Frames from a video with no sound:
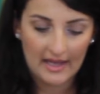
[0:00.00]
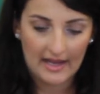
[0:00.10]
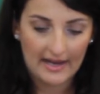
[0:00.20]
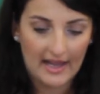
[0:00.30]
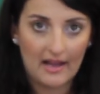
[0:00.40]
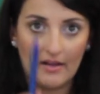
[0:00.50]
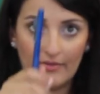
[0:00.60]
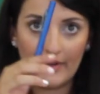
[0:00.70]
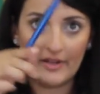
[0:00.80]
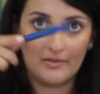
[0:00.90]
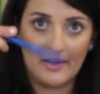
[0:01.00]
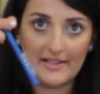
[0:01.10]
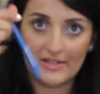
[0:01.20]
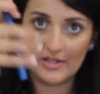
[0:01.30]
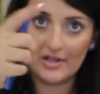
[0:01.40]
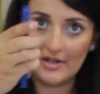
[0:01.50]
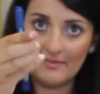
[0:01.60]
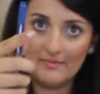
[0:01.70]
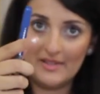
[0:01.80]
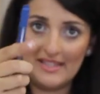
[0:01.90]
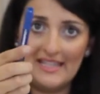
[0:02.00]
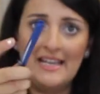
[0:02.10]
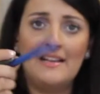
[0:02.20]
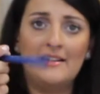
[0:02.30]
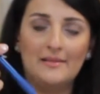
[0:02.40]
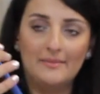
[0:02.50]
I have an eraser stick,